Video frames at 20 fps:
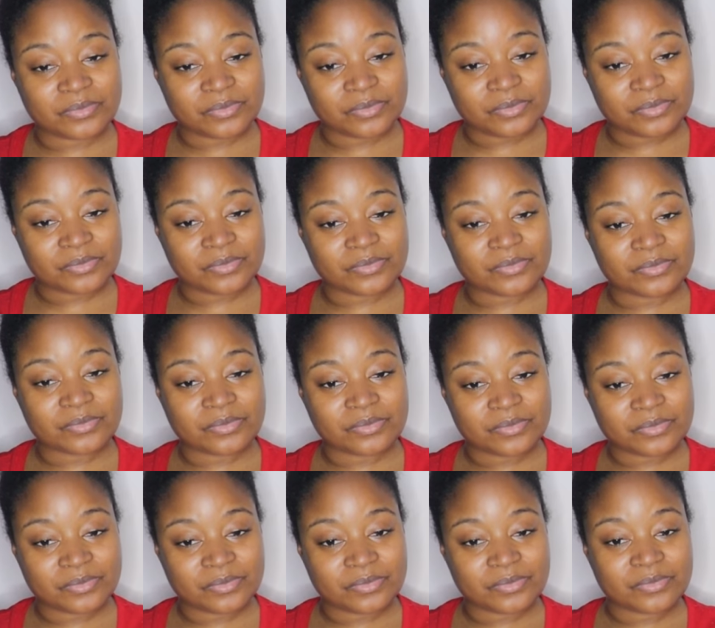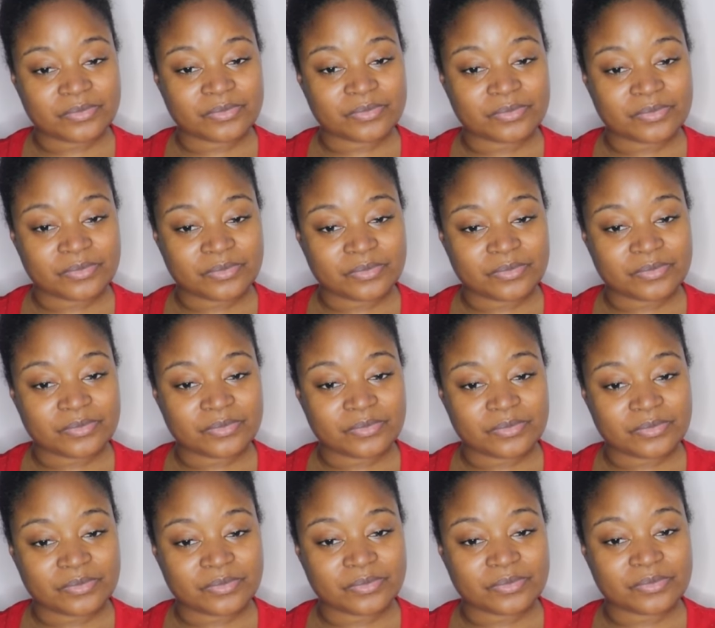
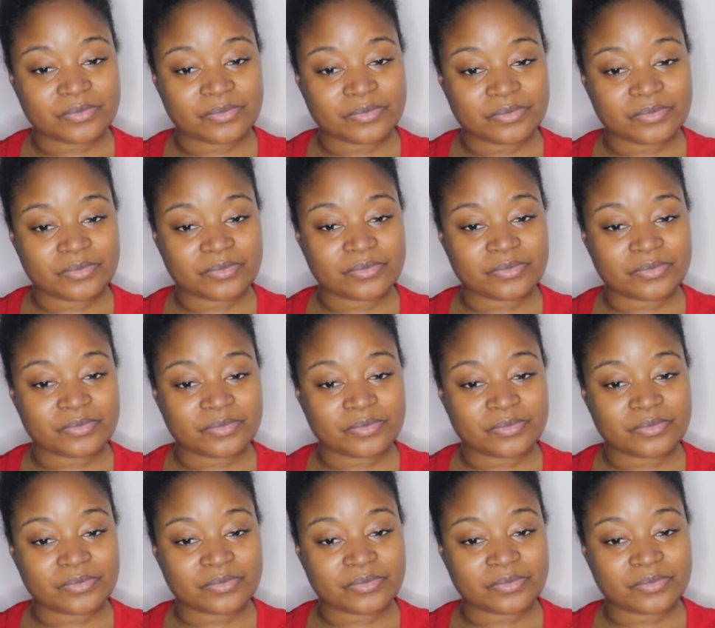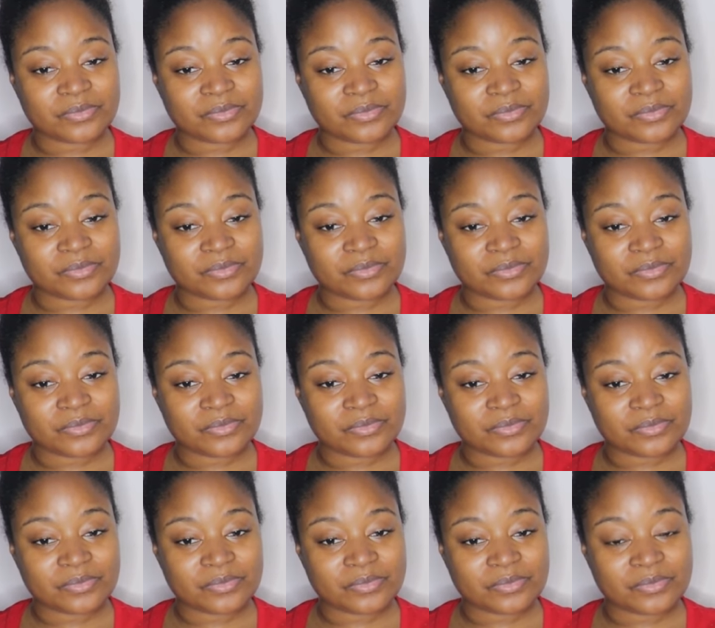
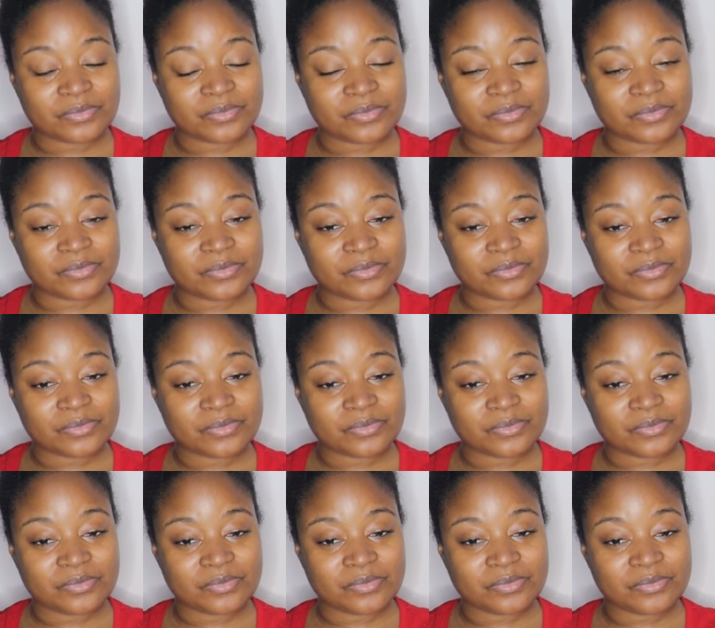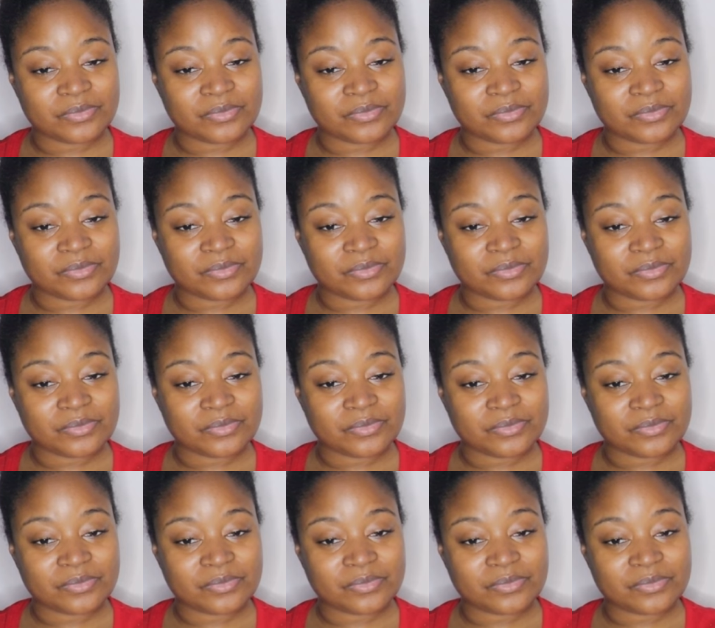
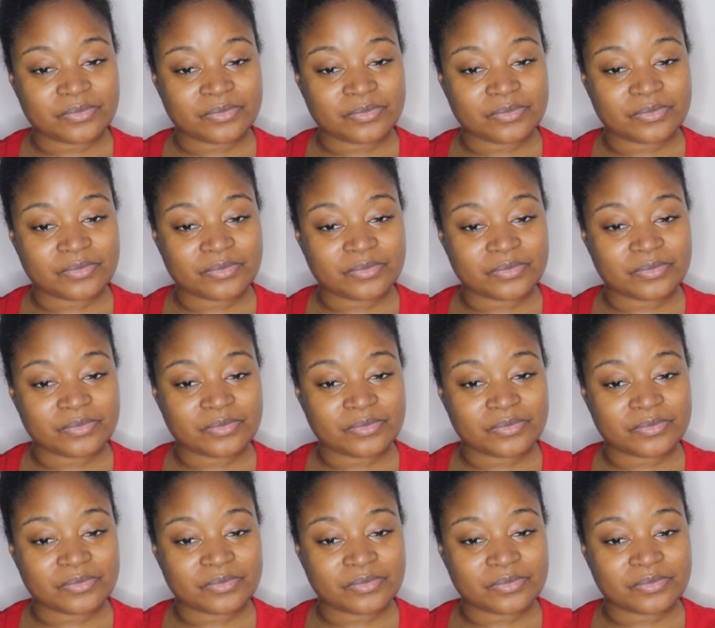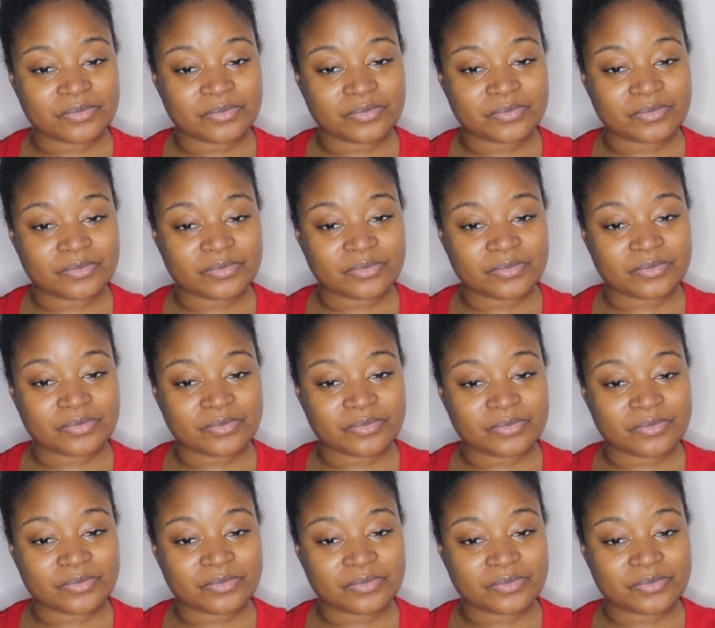The person shown says nothing.